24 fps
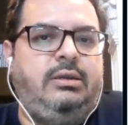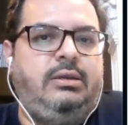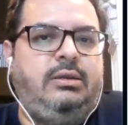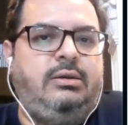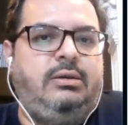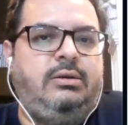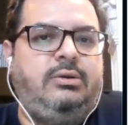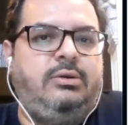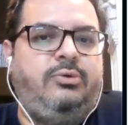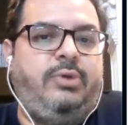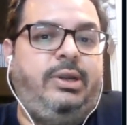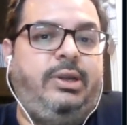
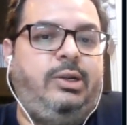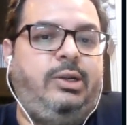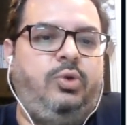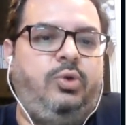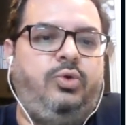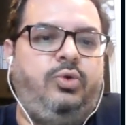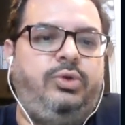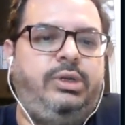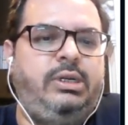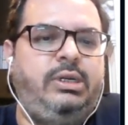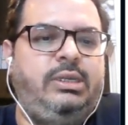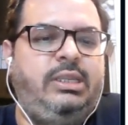quite
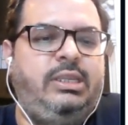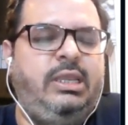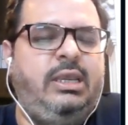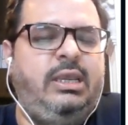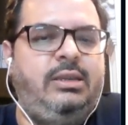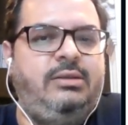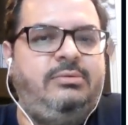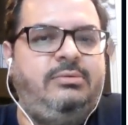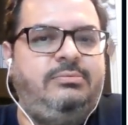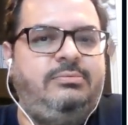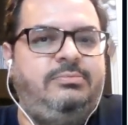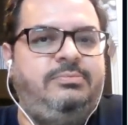loaded there,
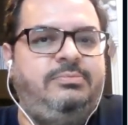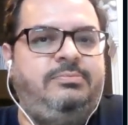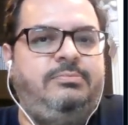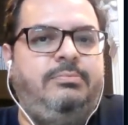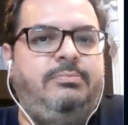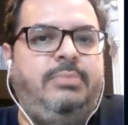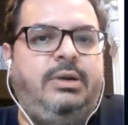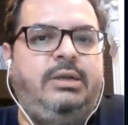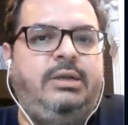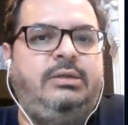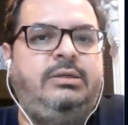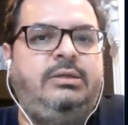
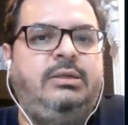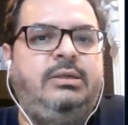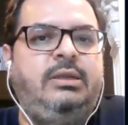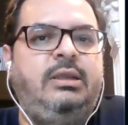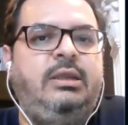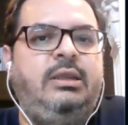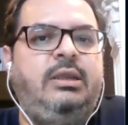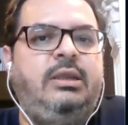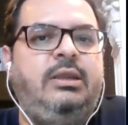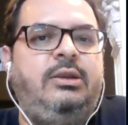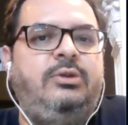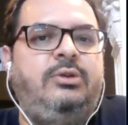but
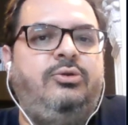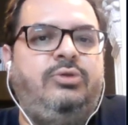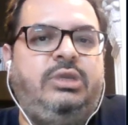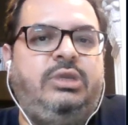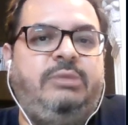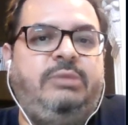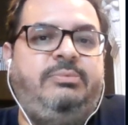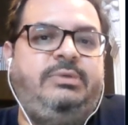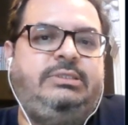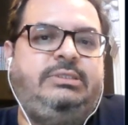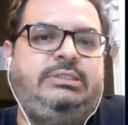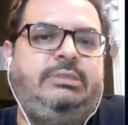to keep
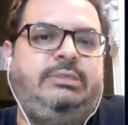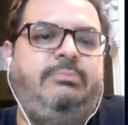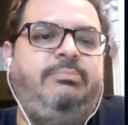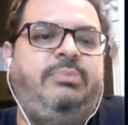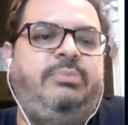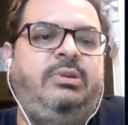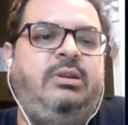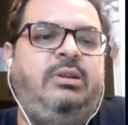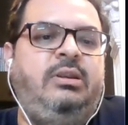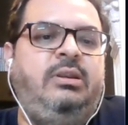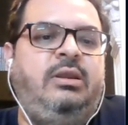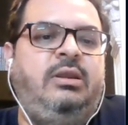it simple,
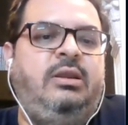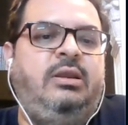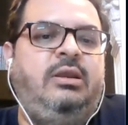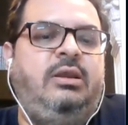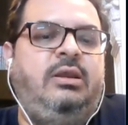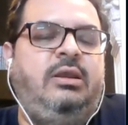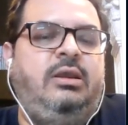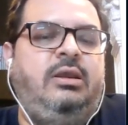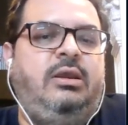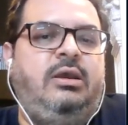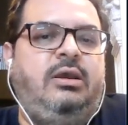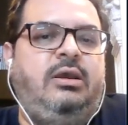
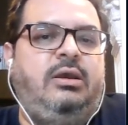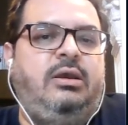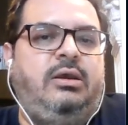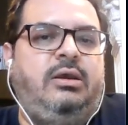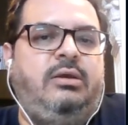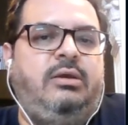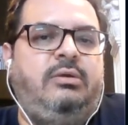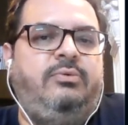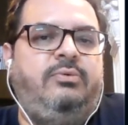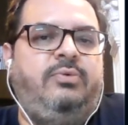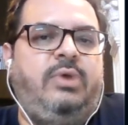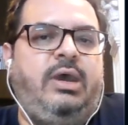
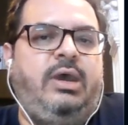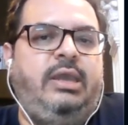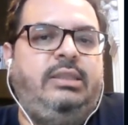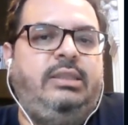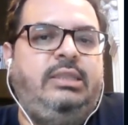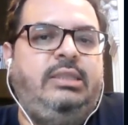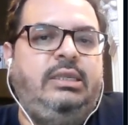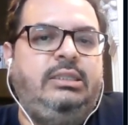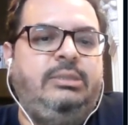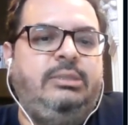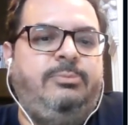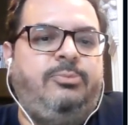I think
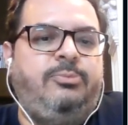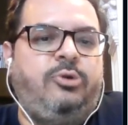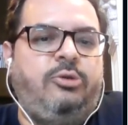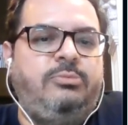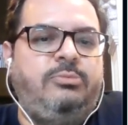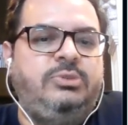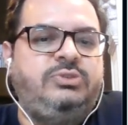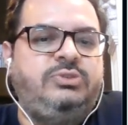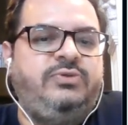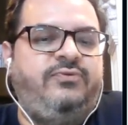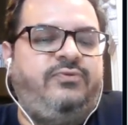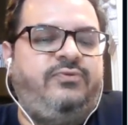the promise
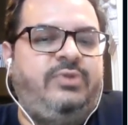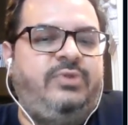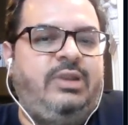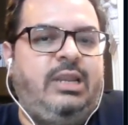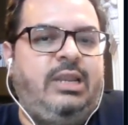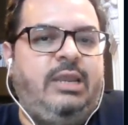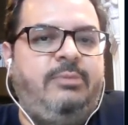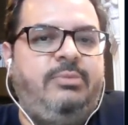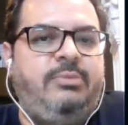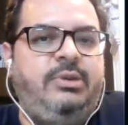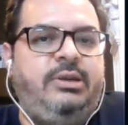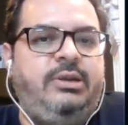of
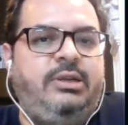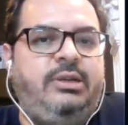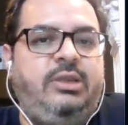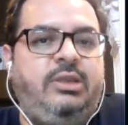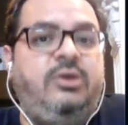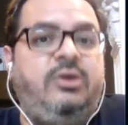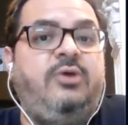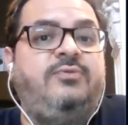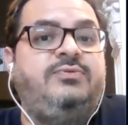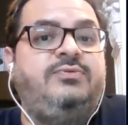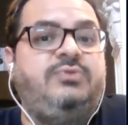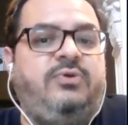reliability
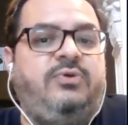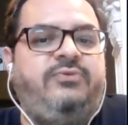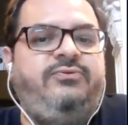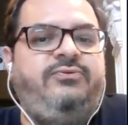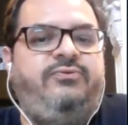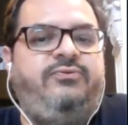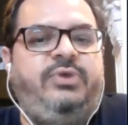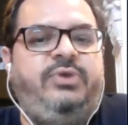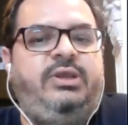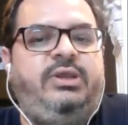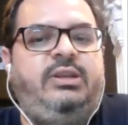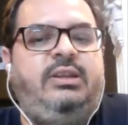of
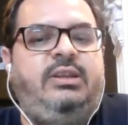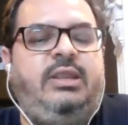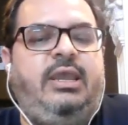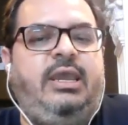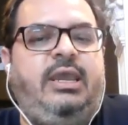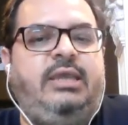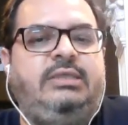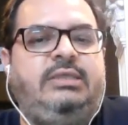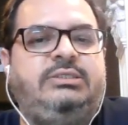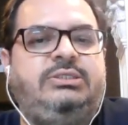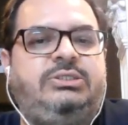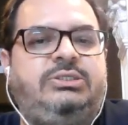software
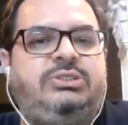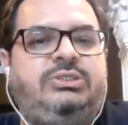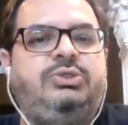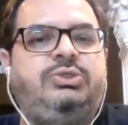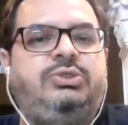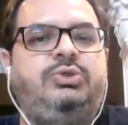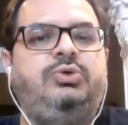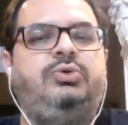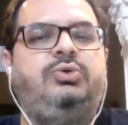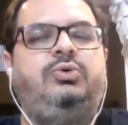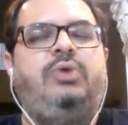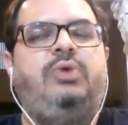has
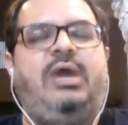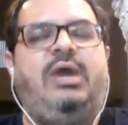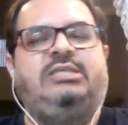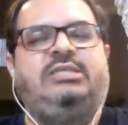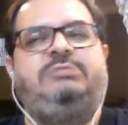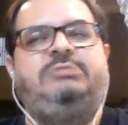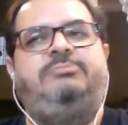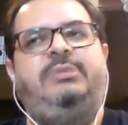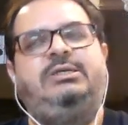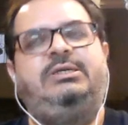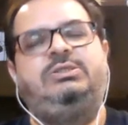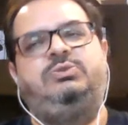two
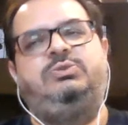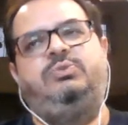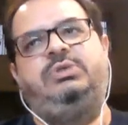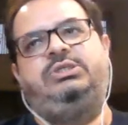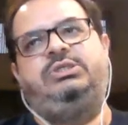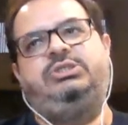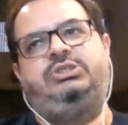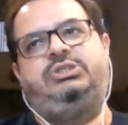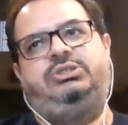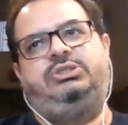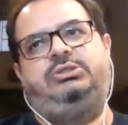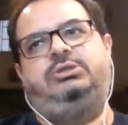aspects
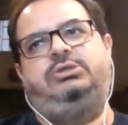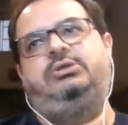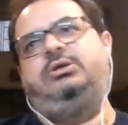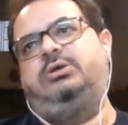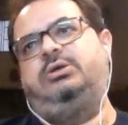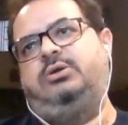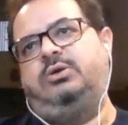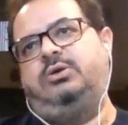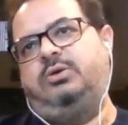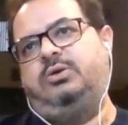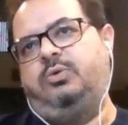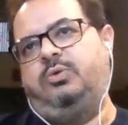which
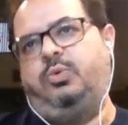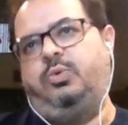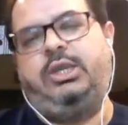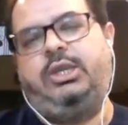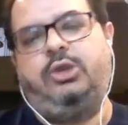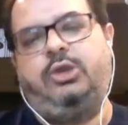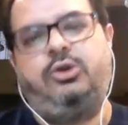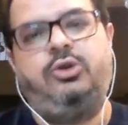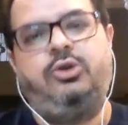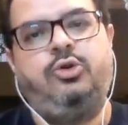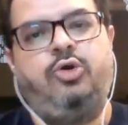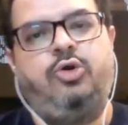one
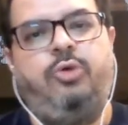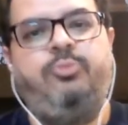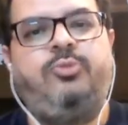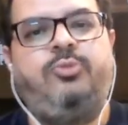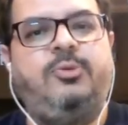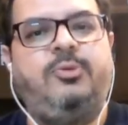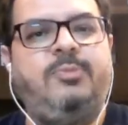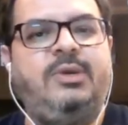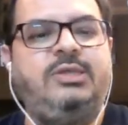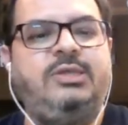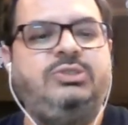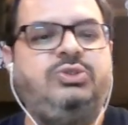cannot
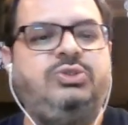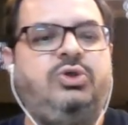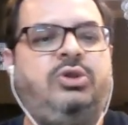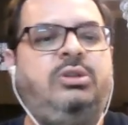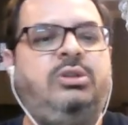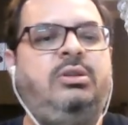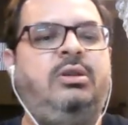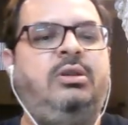compromise on.